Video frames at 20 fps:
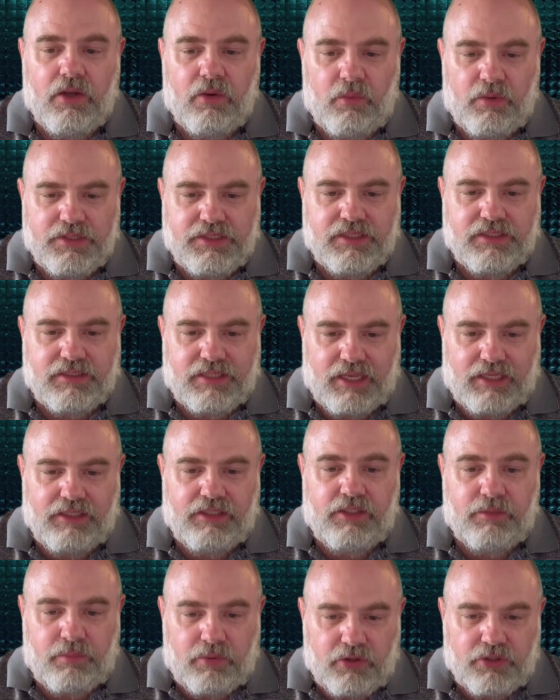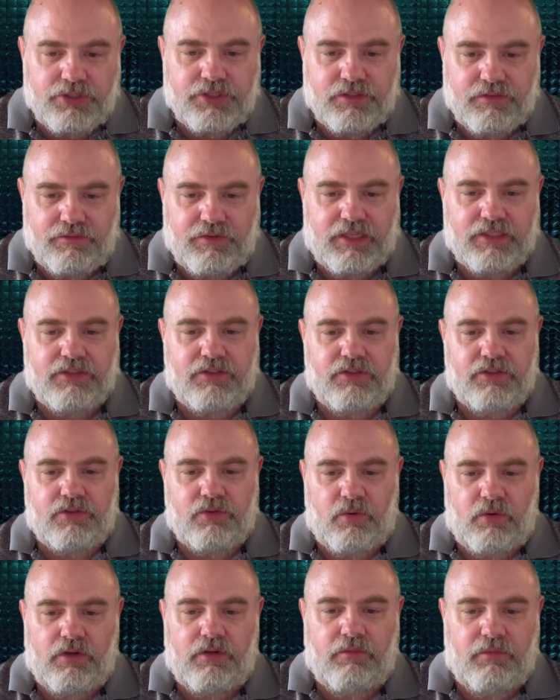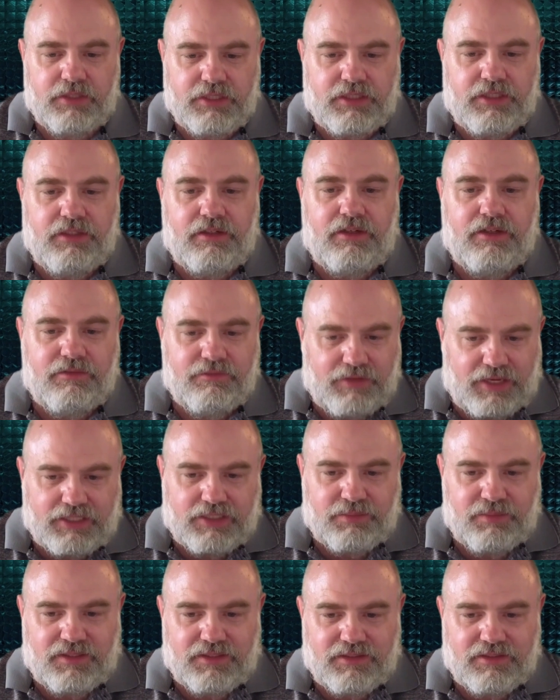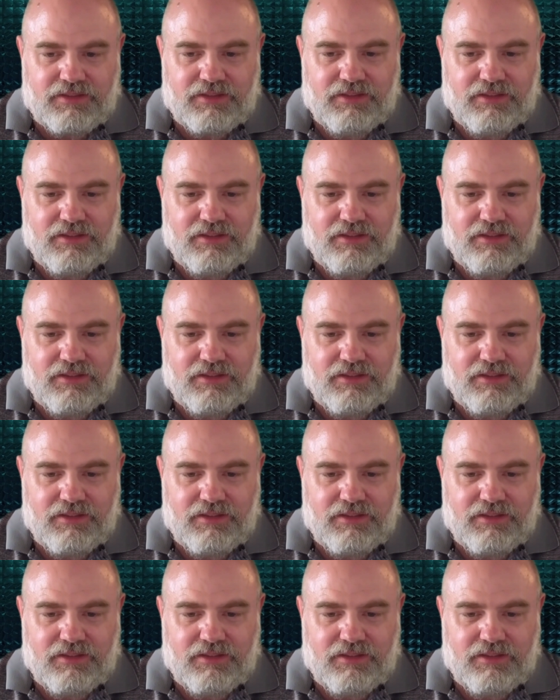was intended to push investors toward riskier investments.